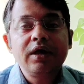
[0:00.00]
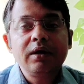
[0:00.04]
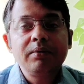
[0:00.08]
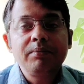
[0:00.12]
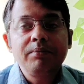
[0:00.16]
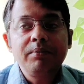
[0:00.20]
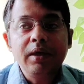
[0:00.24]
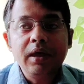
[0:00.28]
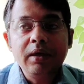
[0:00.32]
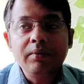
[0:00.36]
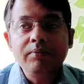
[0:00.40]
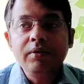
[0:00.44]
there
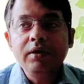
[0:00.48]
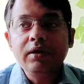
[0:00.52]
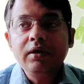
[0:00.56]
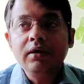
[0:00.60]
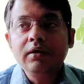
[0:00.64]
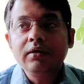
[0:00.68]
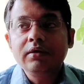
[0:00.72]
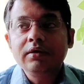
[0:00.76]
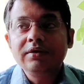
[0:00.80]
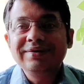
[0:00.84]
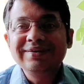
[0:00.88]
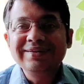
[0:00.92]
may
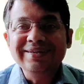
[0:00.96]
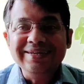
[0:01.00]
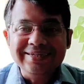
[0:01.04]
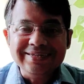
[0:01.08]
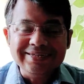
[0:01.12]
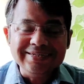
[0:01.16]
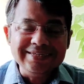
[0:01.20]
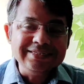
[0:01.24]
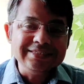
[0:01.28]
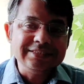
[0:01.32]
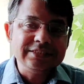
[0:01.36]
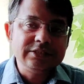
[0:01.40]
be
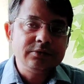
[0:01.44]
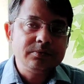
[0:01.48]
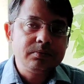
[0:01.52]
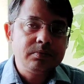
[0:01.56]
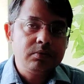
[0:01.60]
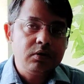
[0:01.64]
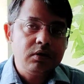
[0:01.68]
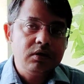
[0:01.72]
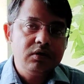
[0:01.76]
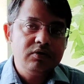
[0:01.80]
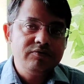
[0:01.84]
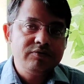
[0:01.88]
increased
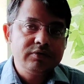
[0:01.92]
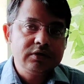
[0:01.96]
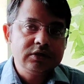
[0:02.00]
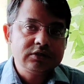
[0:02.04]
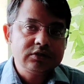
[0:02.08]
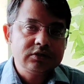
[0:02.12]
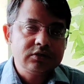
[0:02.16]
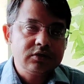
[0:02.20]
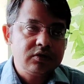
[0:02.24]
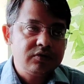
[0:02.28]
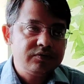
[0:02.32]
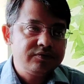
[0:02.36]

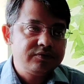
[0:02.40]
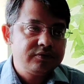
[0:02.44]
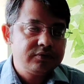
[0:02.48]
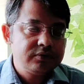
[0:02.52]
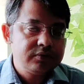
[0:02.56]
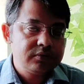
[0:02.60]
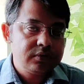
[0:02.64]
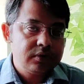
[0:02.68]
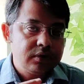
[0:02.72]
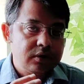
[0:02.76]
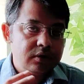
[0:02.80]
proliferation of